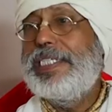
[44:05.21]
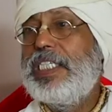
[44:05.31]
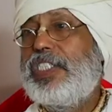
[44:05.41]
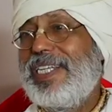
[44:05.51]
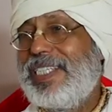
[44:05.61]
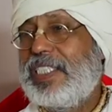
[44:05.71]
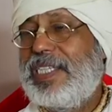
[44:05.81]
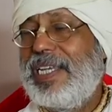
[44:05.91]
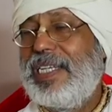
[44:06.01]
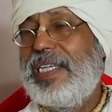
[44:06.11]
it is
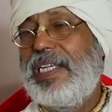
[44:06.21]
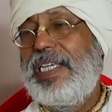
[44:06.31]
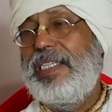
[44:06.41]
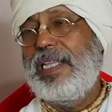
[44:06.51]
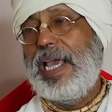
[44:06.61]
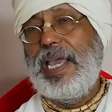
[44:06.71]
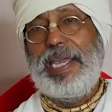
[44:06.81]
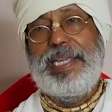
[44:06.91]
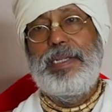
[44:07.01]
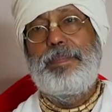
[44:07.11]
suggested in Gita, eh,
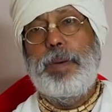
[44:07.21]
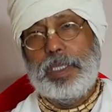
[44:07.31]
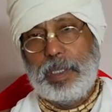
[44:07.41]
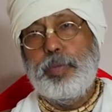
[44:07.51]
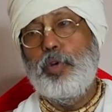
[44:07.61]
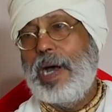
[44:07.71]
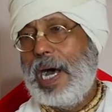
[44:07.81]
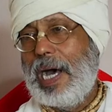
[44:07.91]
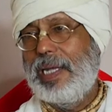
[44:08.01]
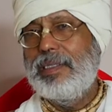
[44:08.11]
in Padma
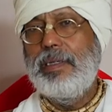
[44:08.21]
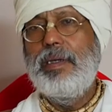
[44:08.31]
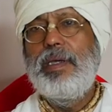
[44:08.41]
Puran